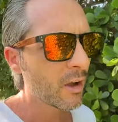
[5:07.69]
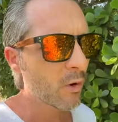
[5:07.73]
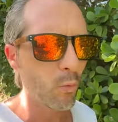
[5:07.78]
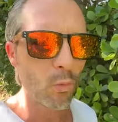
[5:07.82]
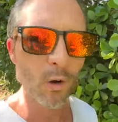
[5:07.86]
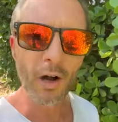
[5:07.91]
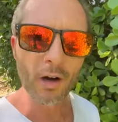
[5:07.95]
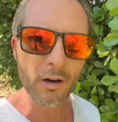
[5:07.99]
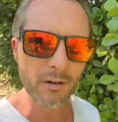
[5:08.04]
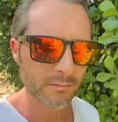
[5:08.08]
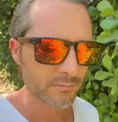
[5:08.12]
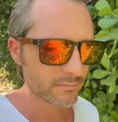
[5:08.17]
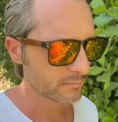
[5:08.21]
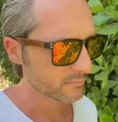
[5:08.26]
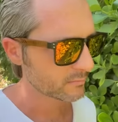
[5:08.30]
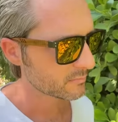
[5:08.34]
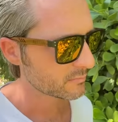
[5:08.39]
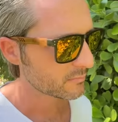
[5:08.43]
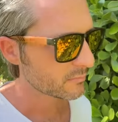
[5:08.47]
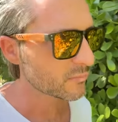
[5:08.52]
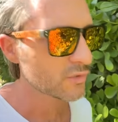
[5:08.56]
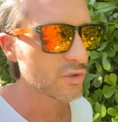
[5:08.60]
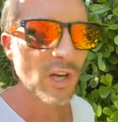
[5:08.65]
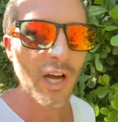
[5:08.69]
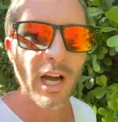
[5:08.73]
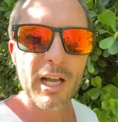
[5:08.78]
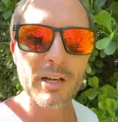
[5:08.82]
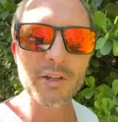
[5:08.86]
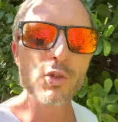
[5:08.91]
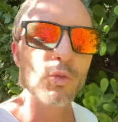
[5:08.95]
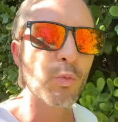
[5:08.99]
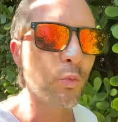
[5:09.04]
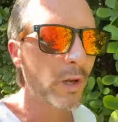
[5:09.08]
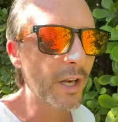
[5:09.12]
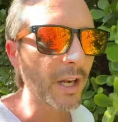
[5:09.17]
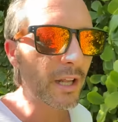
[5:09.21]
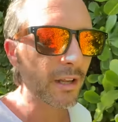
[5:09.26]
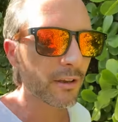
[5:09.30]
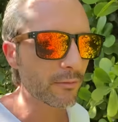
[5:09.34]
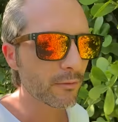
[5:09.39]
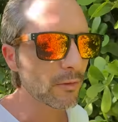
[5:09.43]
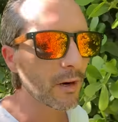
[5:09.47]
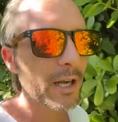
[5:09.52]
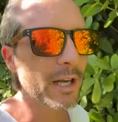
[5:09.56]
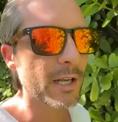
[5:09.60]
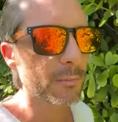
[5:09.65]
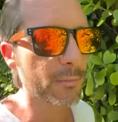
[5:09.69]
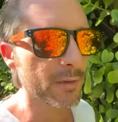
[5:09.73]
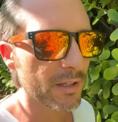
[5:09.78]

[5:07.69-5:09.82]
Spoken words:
well, John's winning, right?